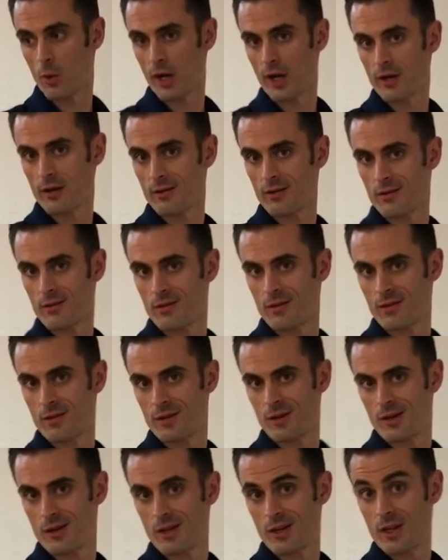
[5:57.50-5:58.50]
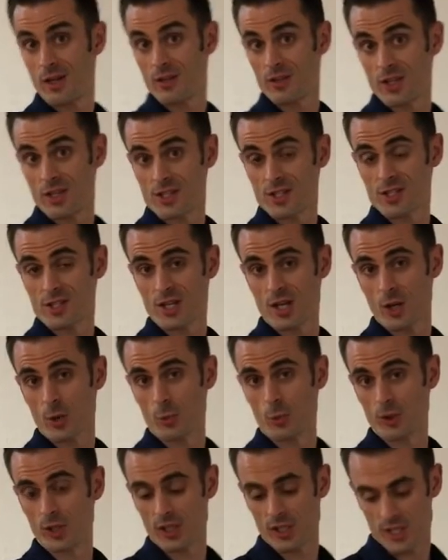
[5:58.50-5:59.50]
way. This is going to
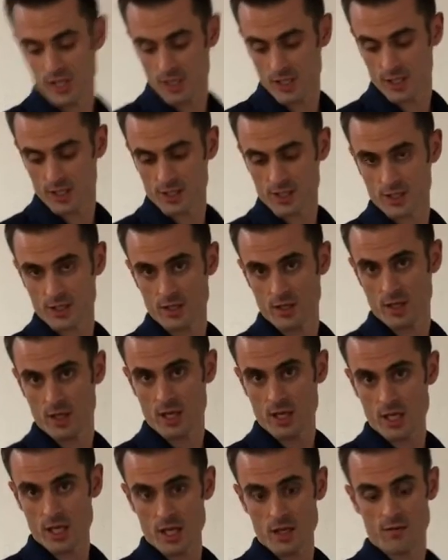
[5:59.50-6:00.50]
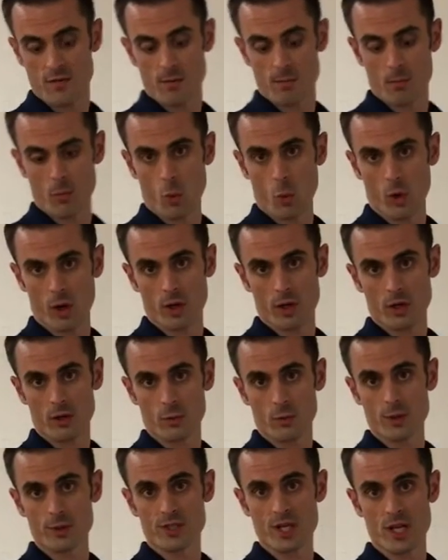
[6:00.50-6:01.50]
really get us even more
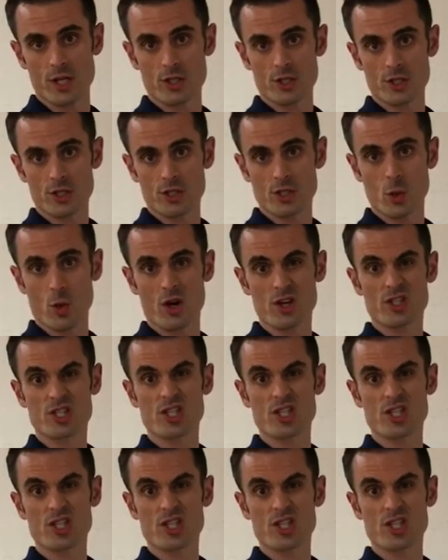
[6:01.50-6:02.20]
rotation to our